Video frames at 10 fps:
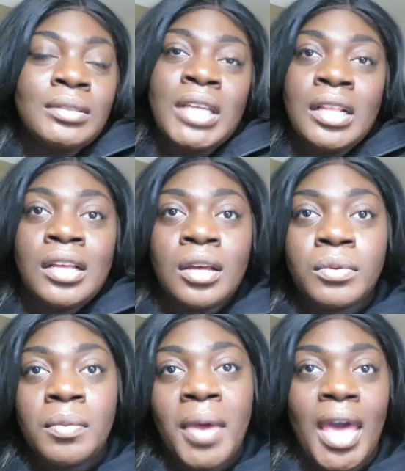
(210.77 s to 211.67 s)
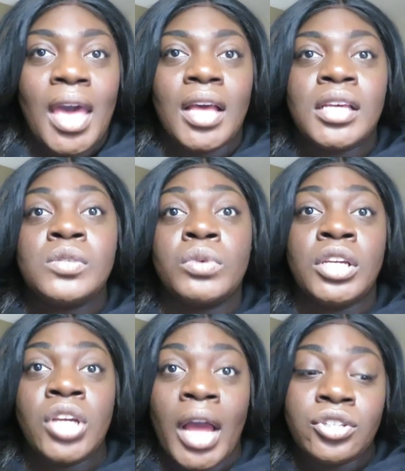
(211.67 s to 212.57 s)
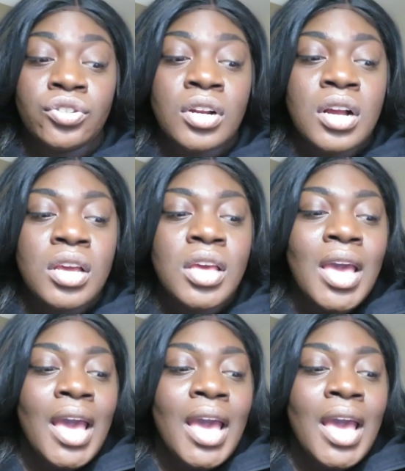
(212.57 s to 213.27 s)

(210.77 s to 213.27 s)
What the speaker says: I take the good with the bad, because when he got drunk,